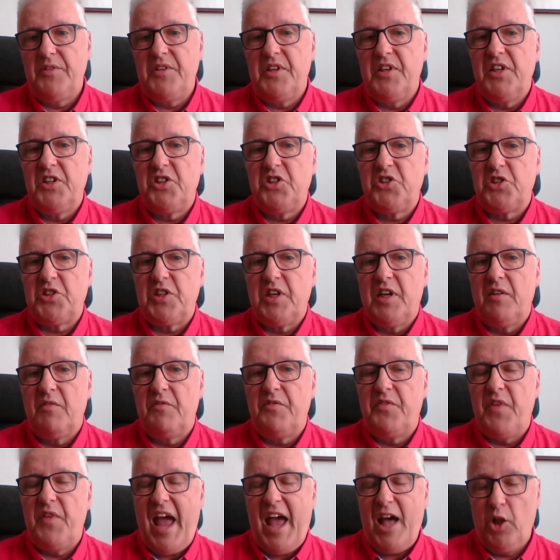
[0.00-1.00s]

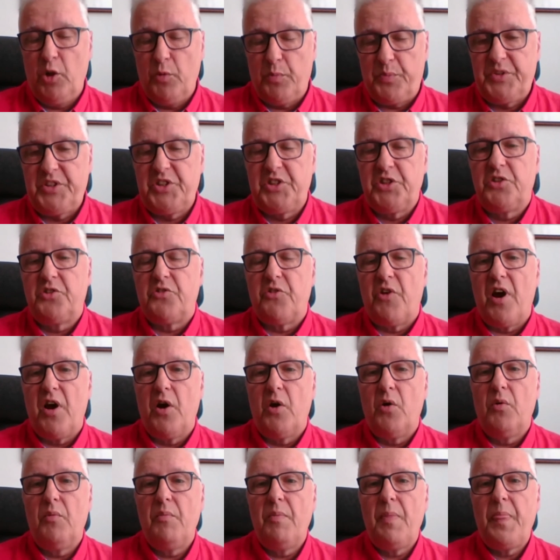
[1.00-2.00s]
initiative, Help to
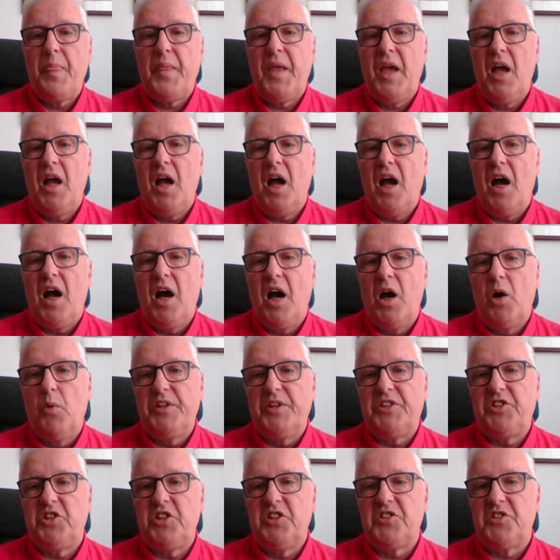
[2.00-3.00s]
Grow,
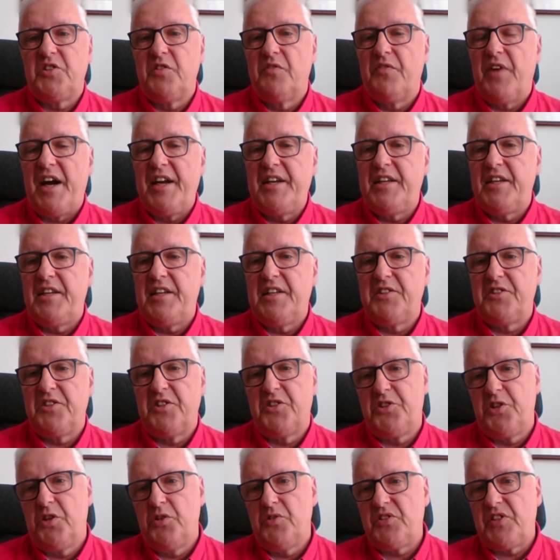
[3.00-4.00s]
which is divided
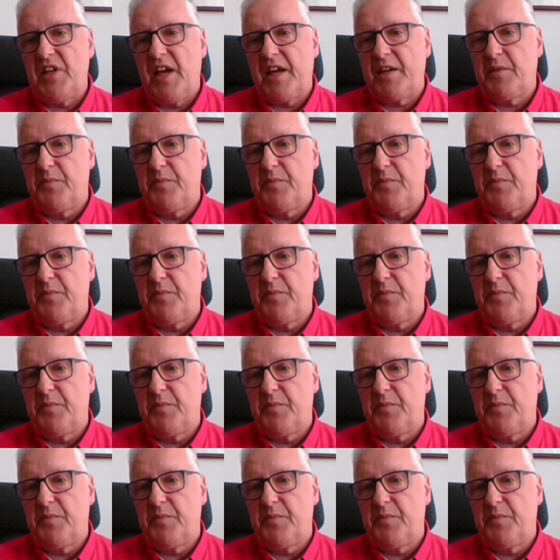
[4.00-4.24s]
into two